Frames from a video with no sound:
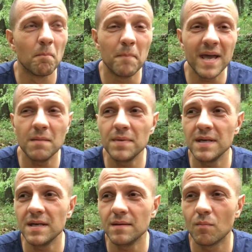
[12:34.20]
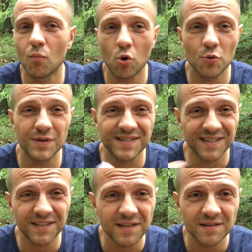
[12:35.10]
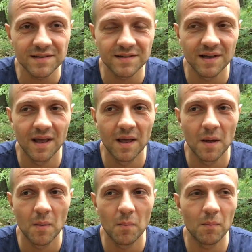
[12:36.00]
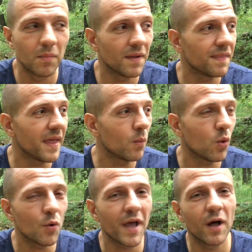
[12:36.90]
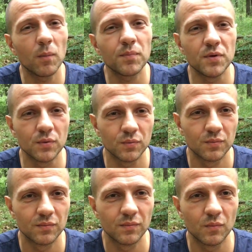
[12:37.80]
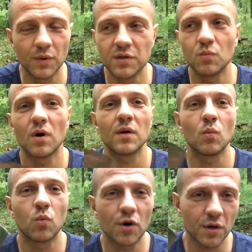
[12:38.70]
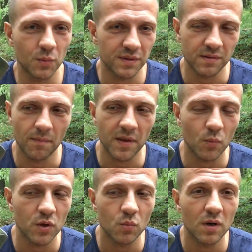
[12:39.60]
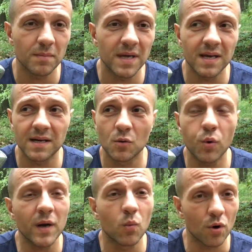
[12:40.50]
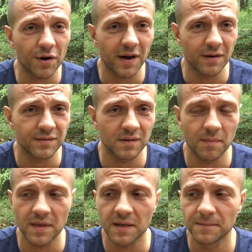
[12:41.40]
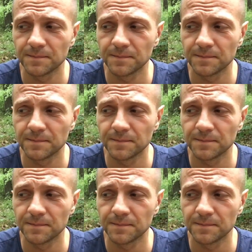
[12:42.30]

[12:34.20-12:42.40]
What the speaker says: may be more resilient, but they won't help you when you want to work with something, when you want to make quick work out of something.